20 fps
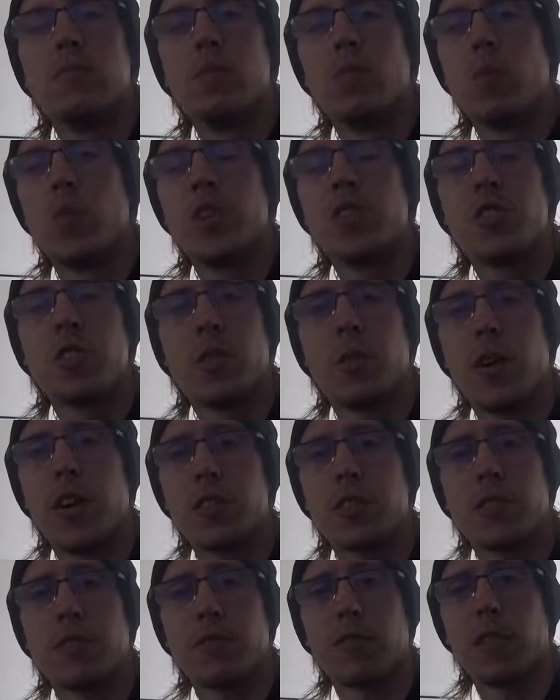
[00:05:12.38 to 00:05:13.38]
Windshield
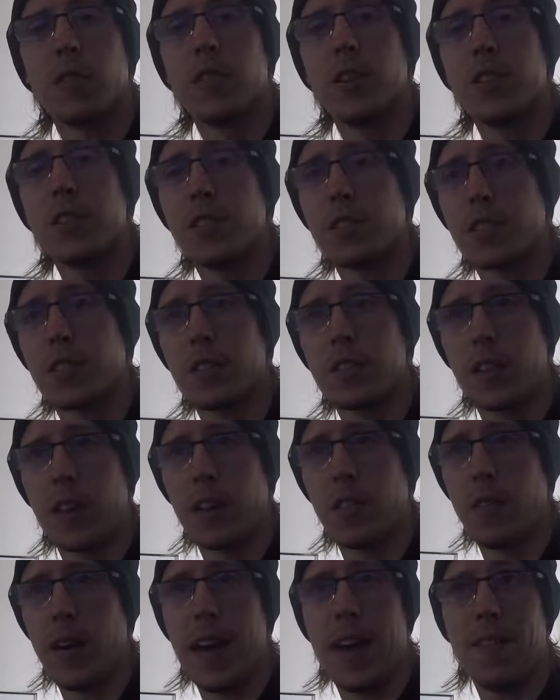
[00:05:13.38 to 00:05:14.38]
washer fluid, just because I
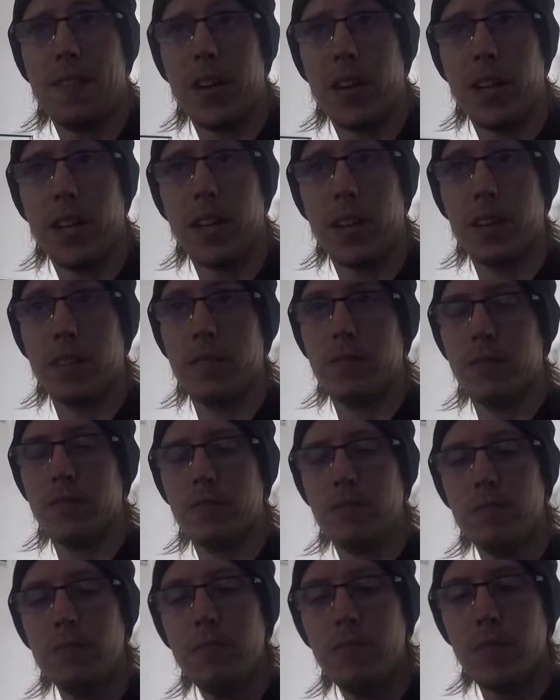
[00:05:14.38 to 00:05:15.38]
don't have any, and
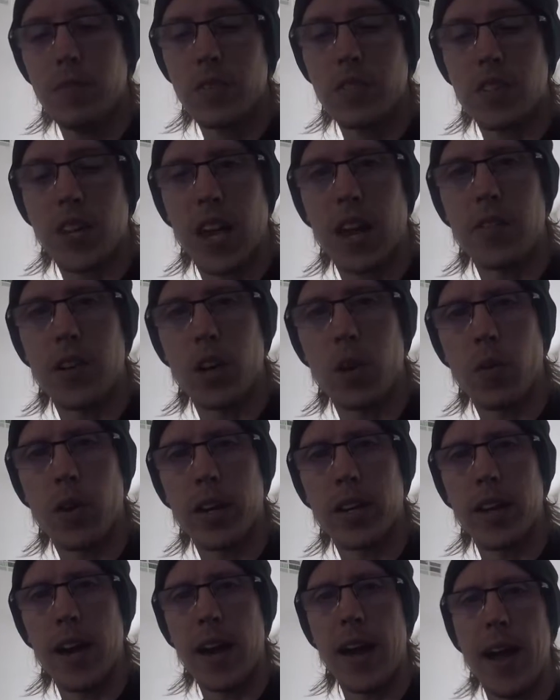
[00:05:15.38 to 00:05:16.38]
it's kind of
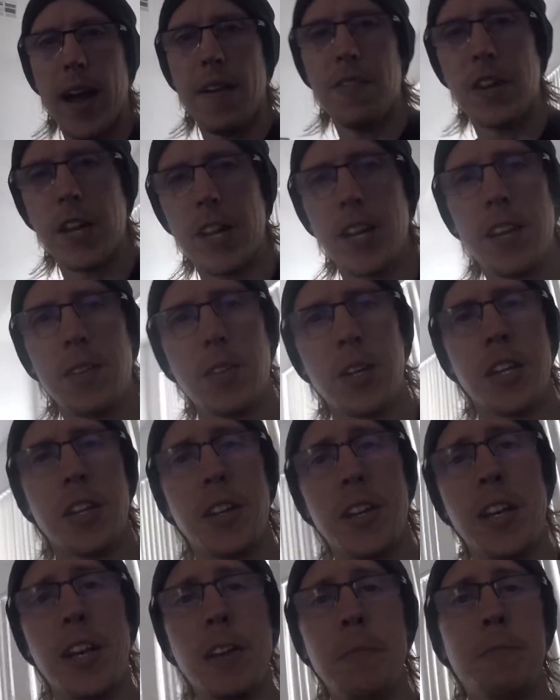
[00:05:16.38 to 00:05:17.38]
annoying not having any when you
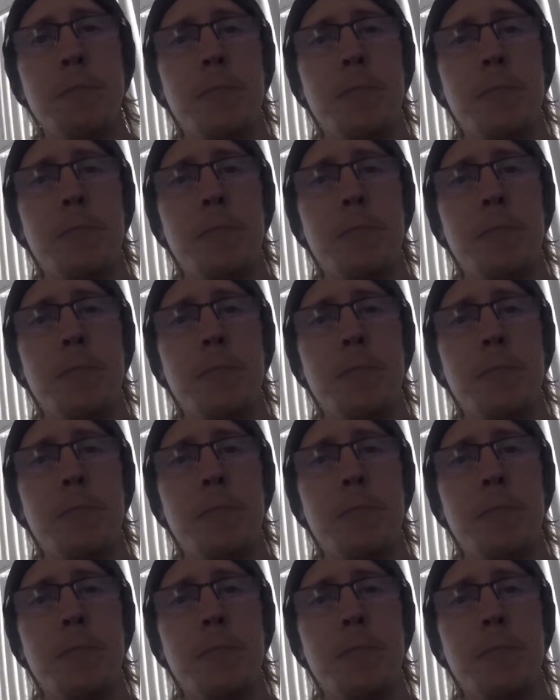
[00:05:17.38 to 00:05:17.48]
need it.